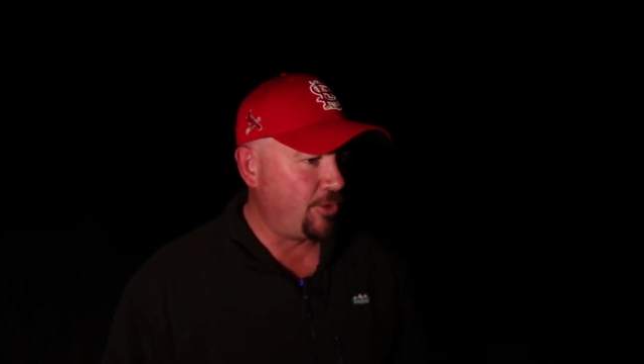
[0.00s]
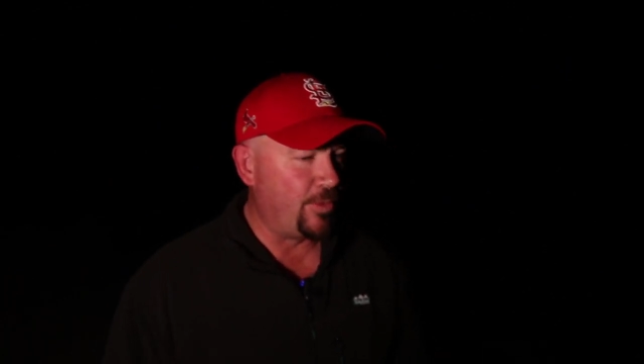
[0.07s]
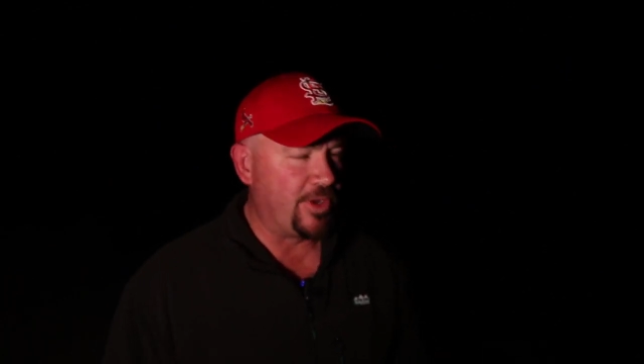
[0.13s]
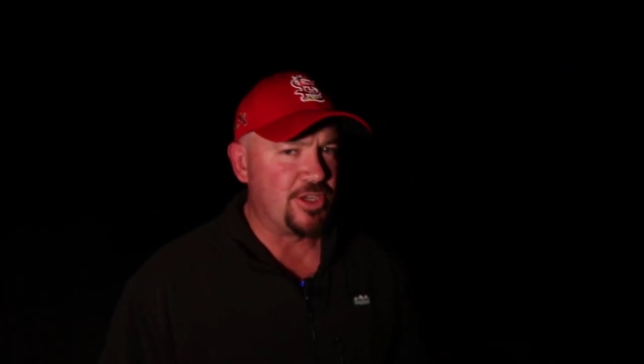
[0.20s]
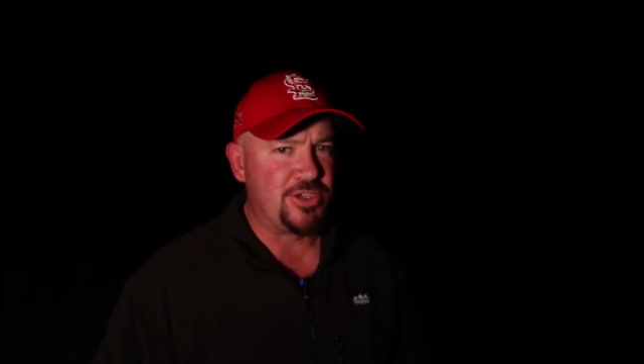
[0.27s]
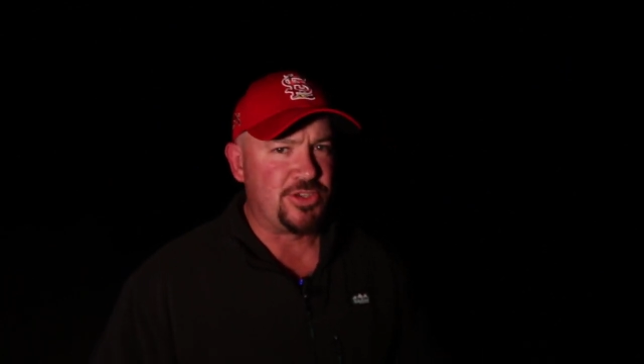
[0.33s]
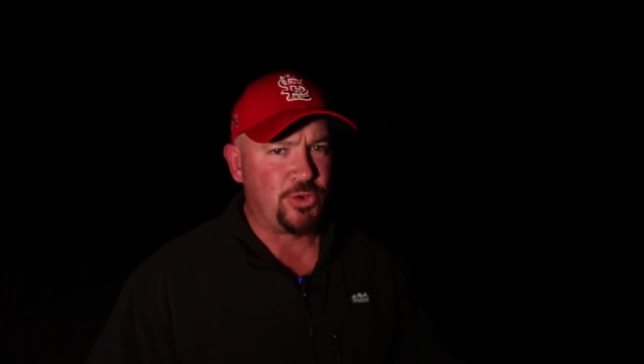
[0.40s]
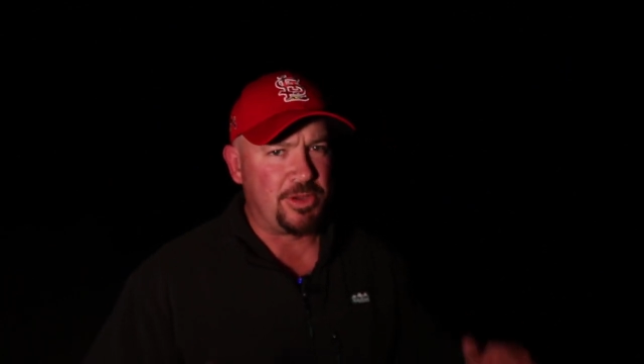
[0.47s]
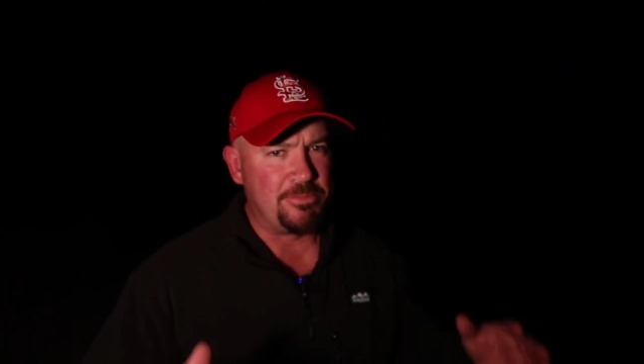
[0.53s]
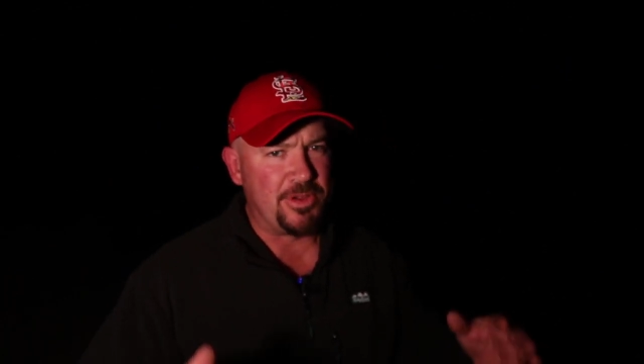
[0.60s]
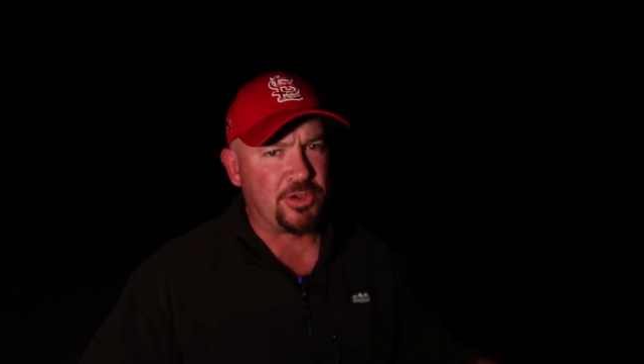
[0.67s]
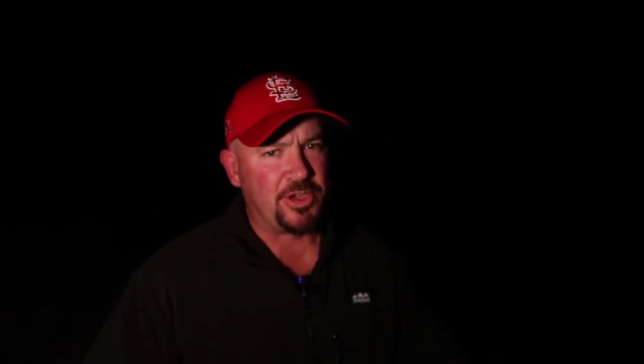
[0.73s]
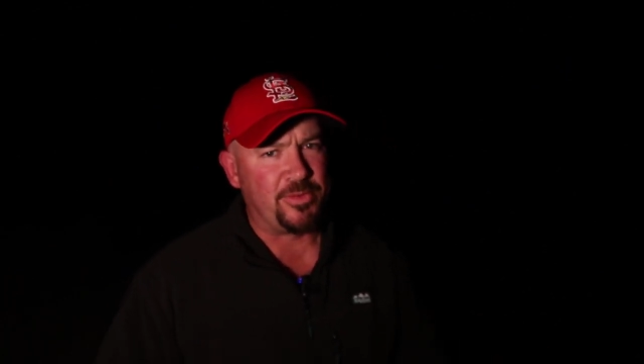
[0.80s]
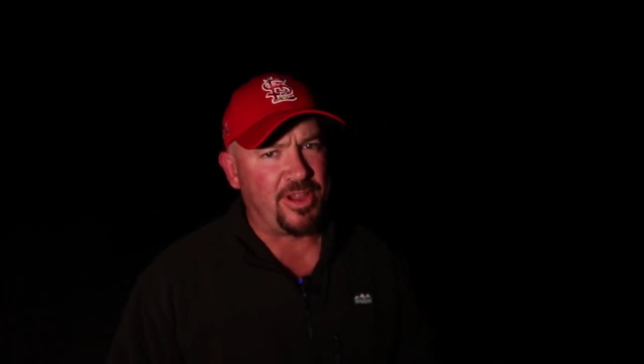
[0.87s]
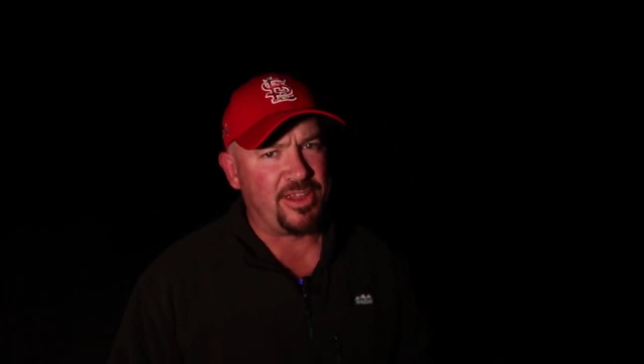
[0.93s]
when you're doing
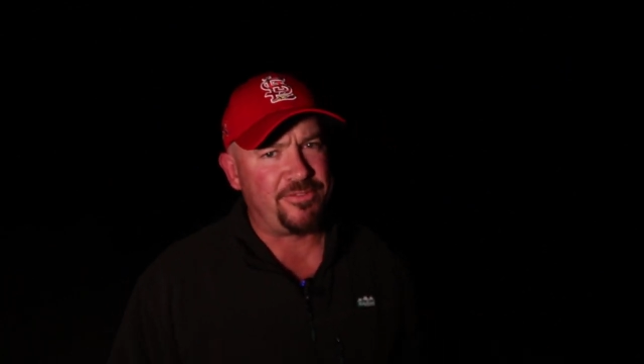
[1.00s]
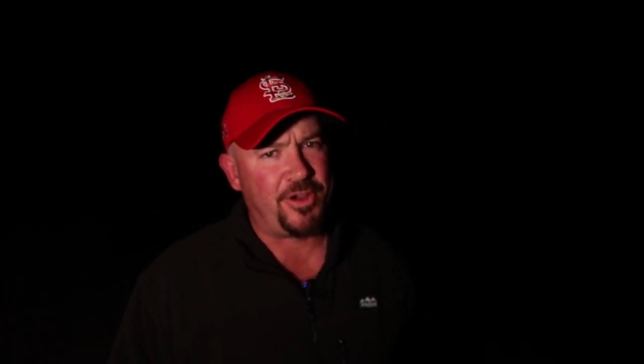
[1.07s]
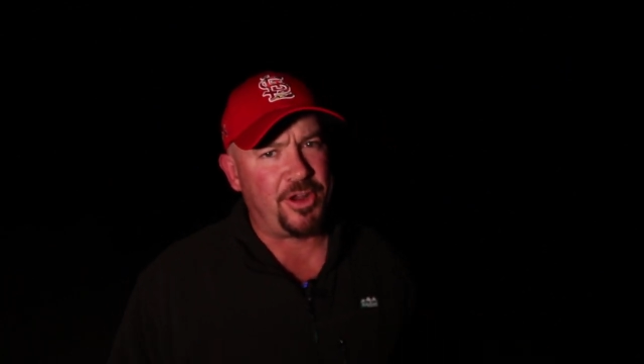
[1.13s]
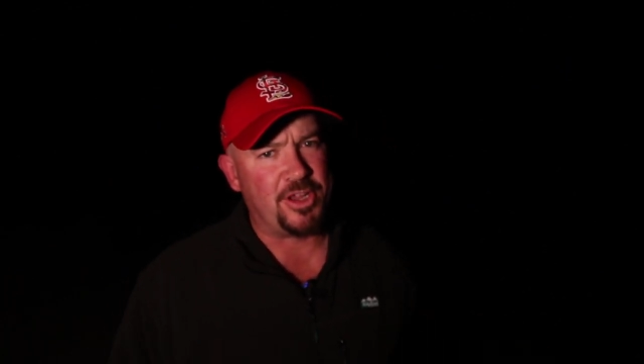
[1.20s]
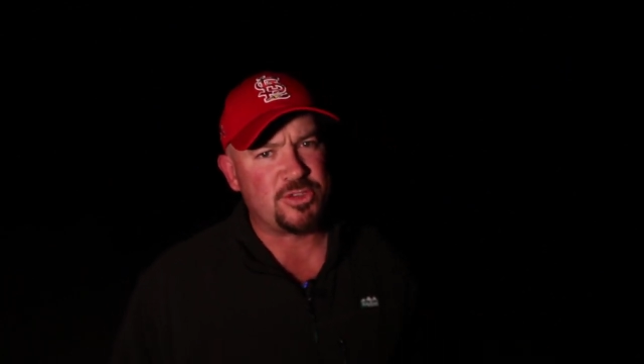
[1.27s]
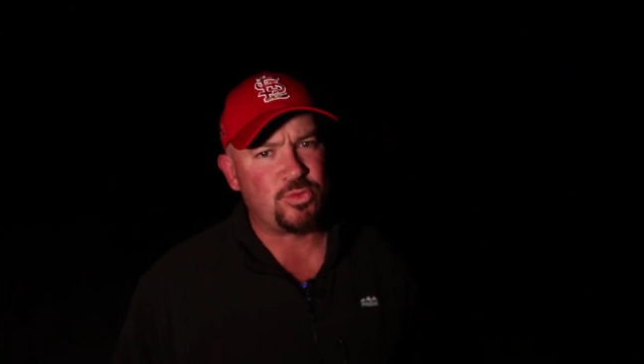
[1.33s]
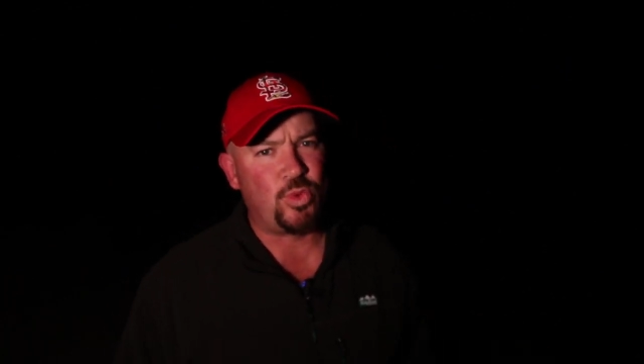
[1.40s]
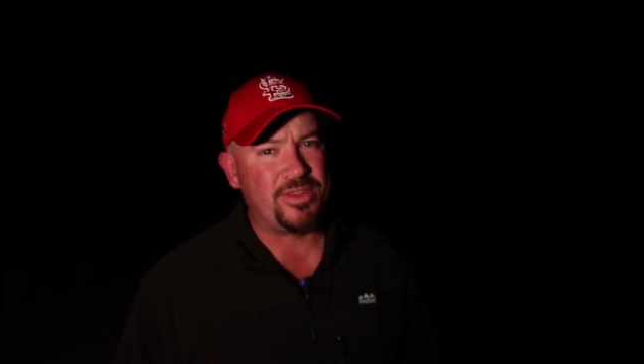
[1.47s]
Milky Way photos